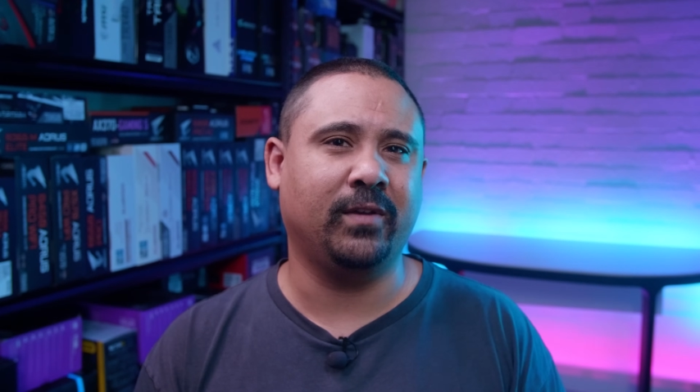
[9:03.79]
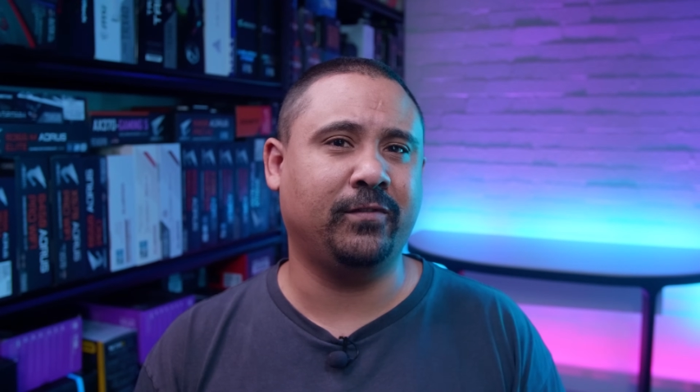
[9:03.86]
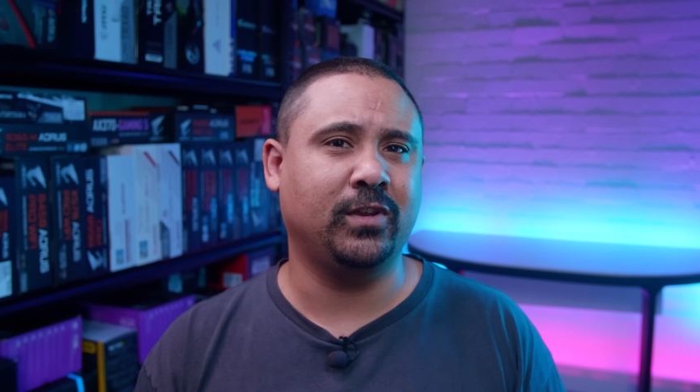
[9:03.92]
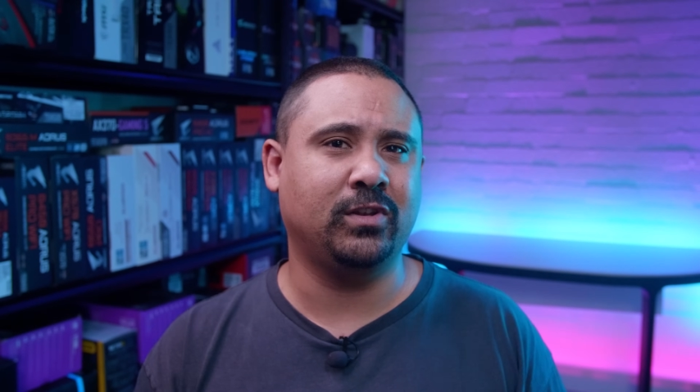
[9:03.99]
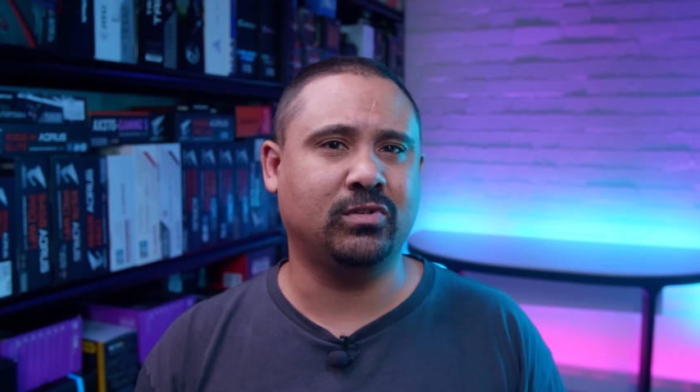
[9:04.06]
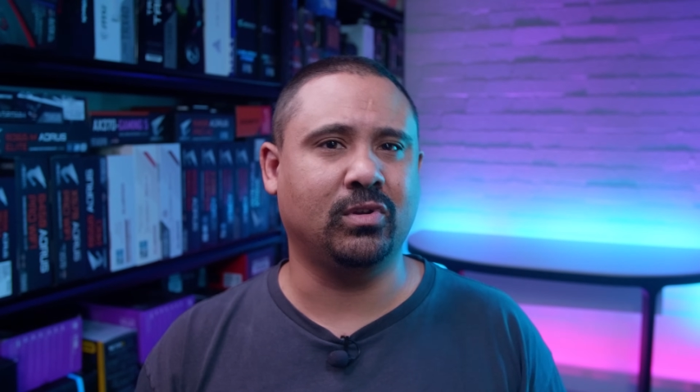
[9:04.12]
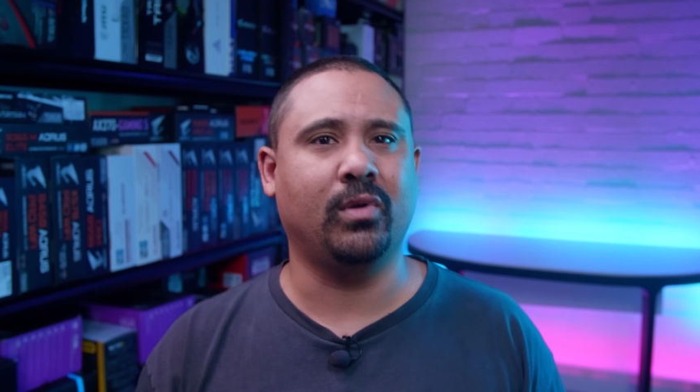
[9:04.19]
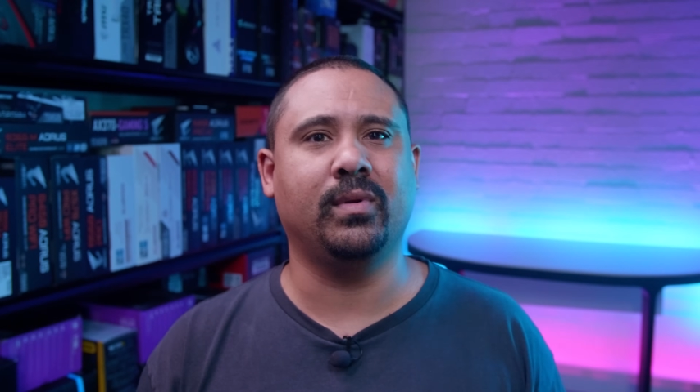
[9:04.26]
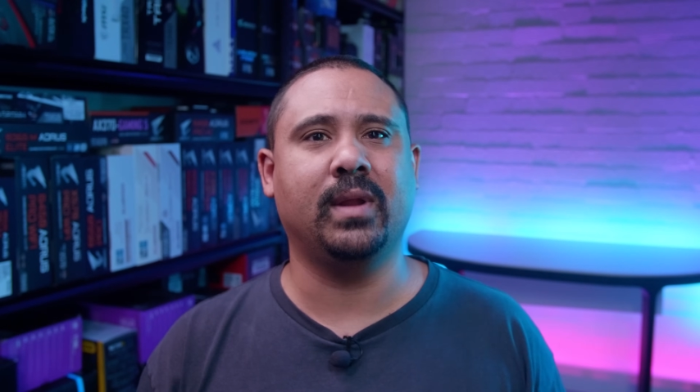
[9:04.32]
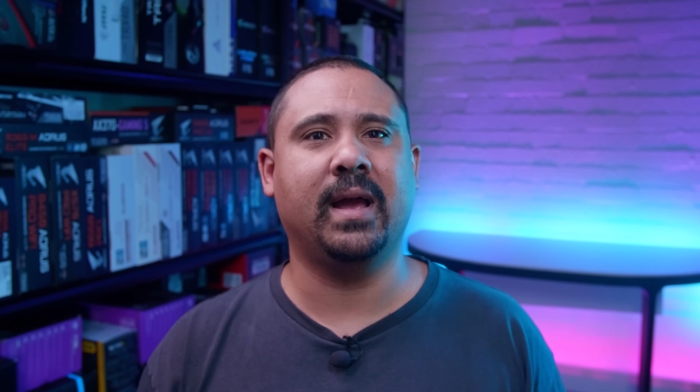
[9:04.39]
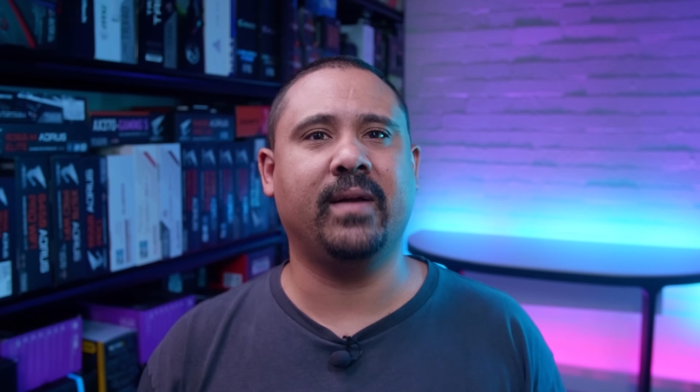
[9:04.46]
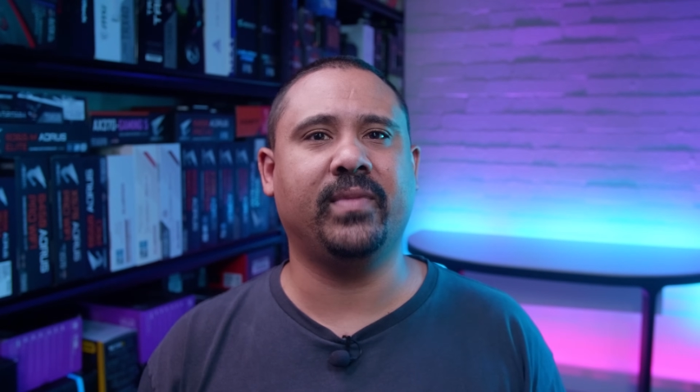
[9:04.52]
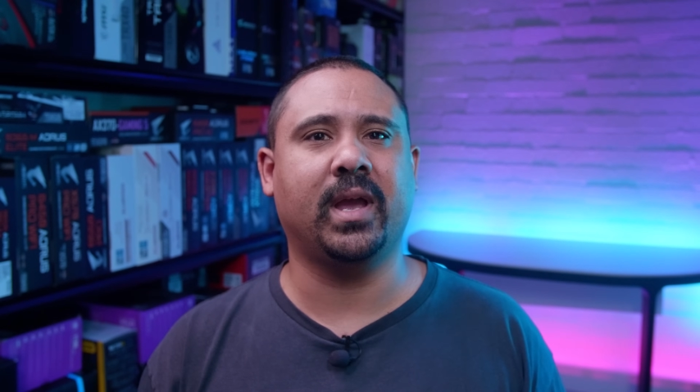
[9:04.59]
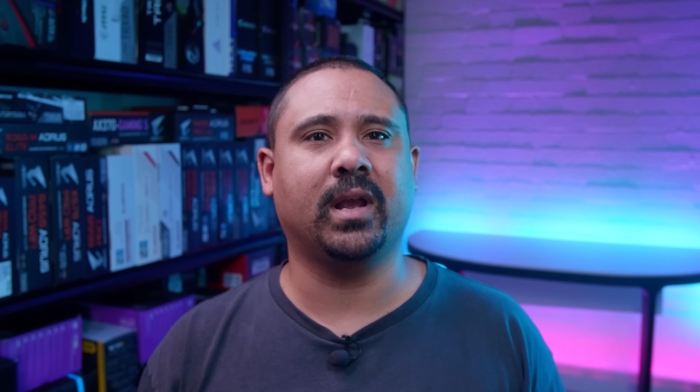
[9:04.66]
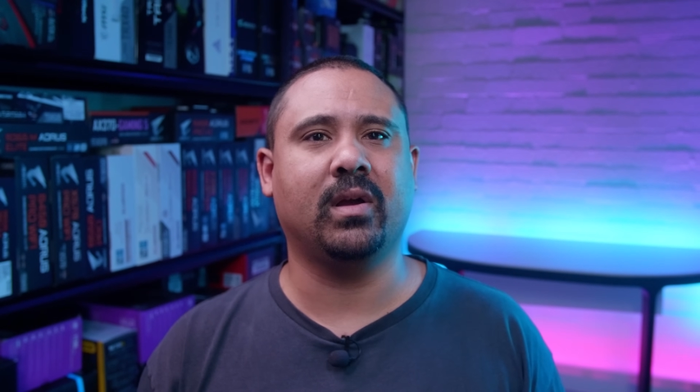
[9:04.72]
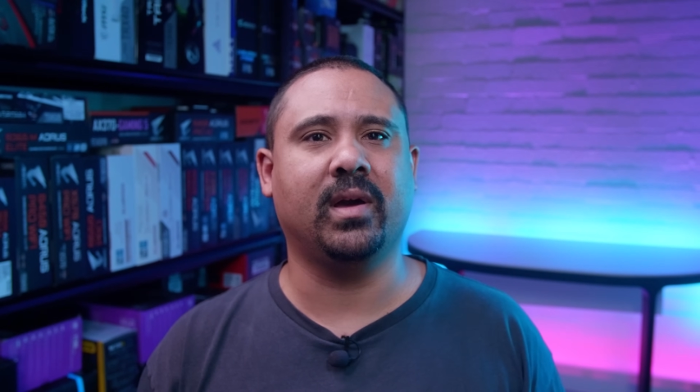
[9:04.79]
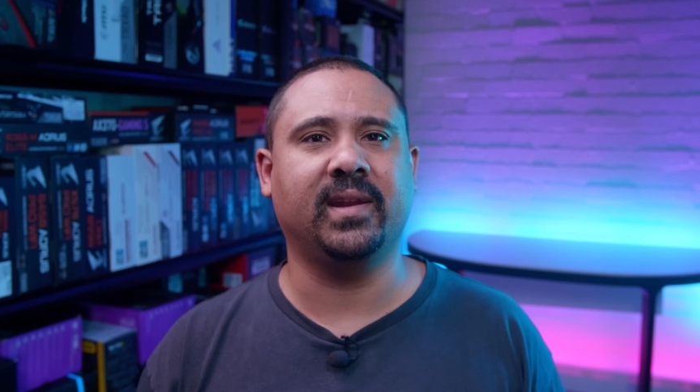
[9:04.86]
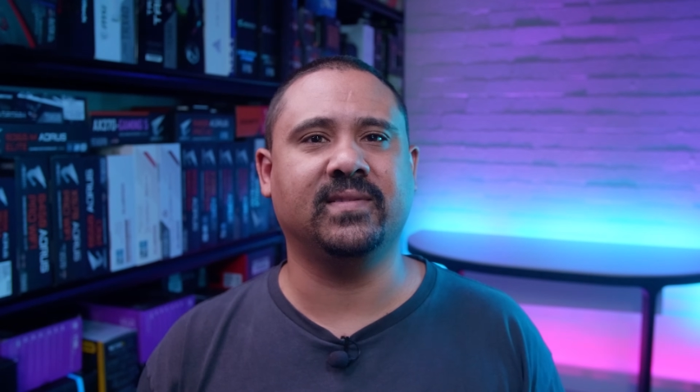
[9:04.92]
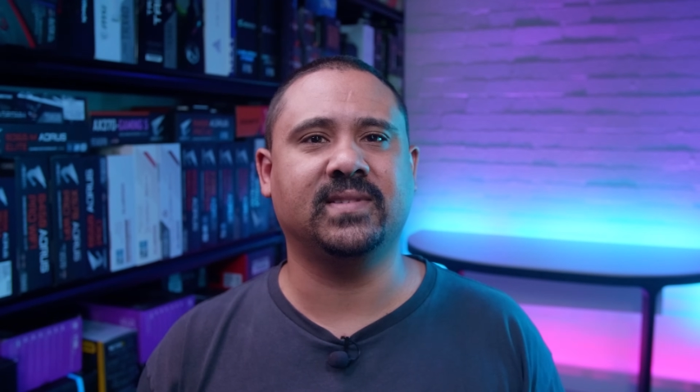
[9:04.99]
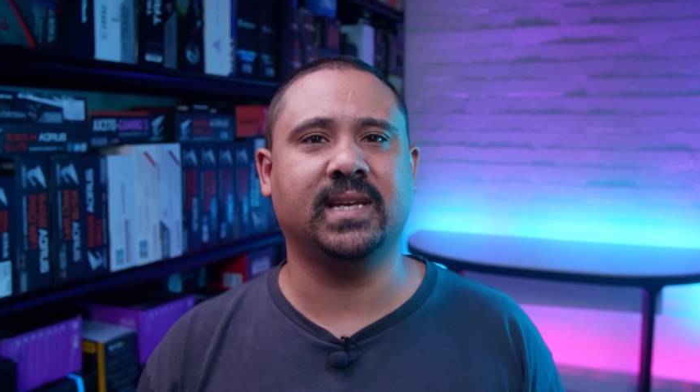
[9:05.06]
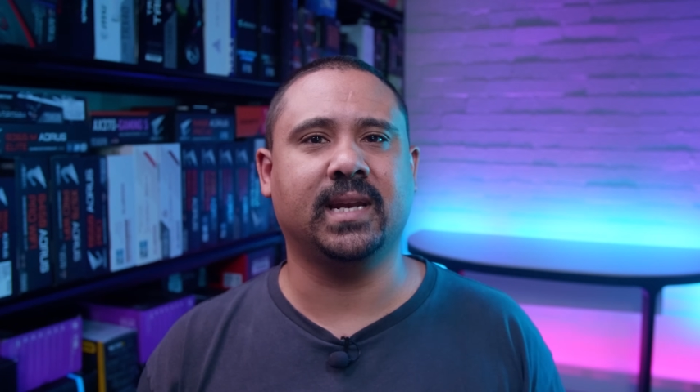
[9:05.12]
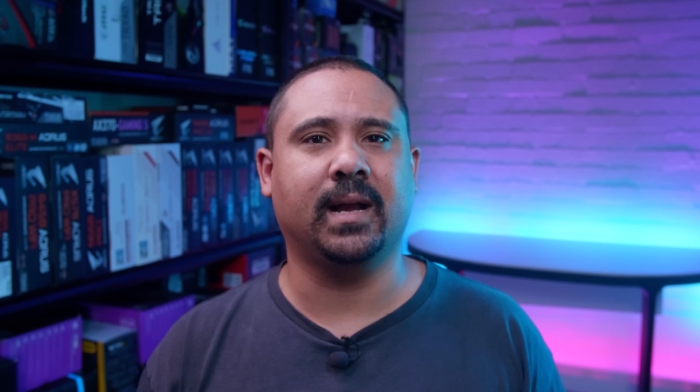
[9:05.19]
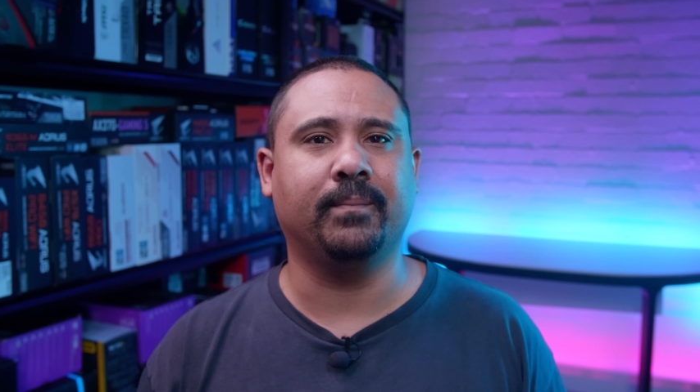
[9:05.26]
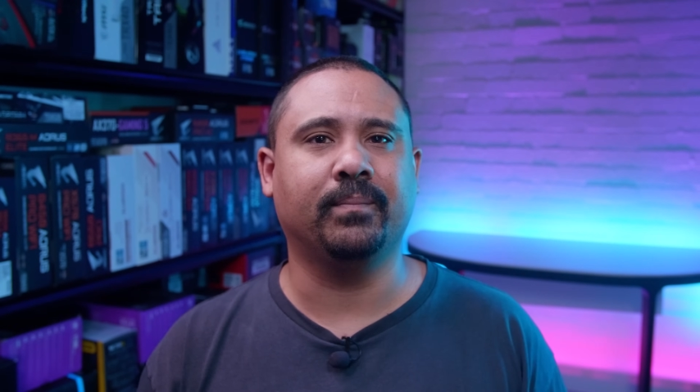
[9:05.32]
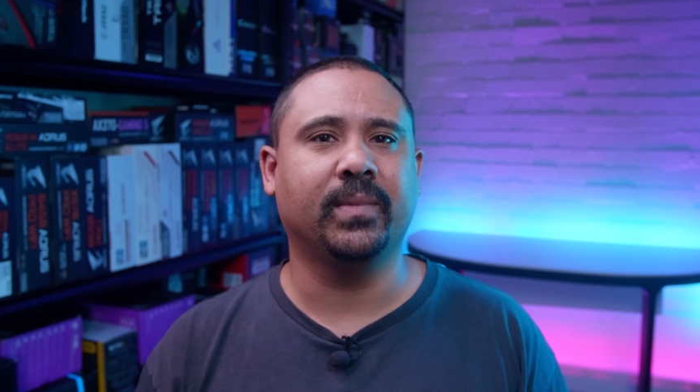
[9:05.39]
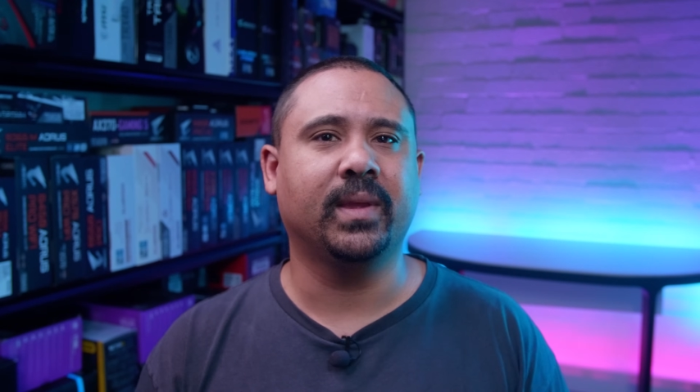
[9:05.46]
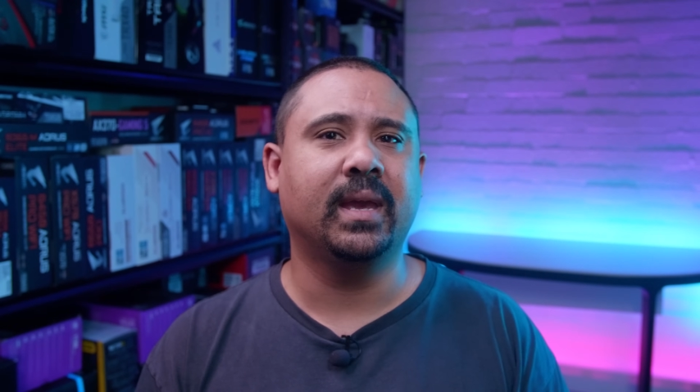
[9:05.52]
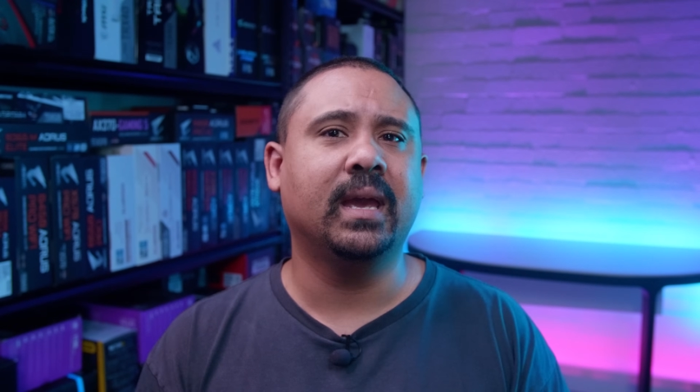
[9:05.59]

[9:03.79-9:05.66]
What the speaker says: if you don't have that kind of setup.